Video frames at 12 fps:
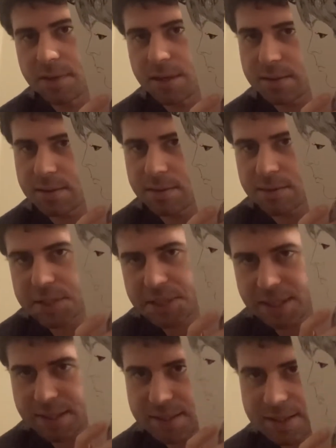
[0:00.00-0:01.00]
on
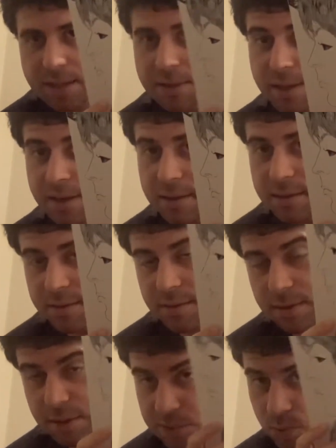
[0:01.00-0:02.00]
psychedelia
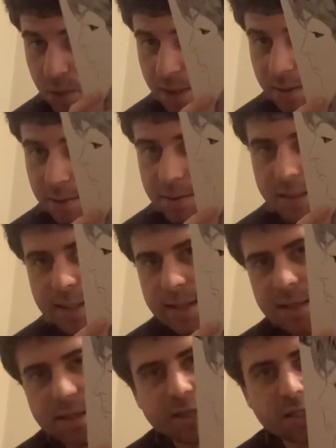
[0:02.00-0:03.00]
as well,
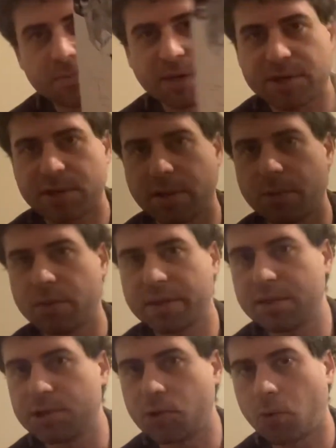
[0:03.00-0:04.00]
especially with the
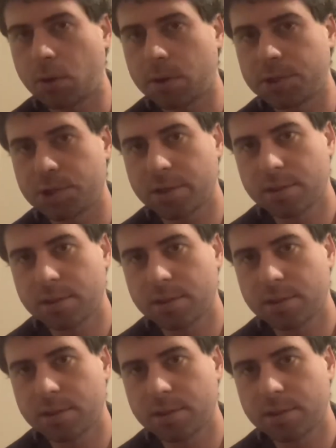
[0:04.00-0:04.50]
George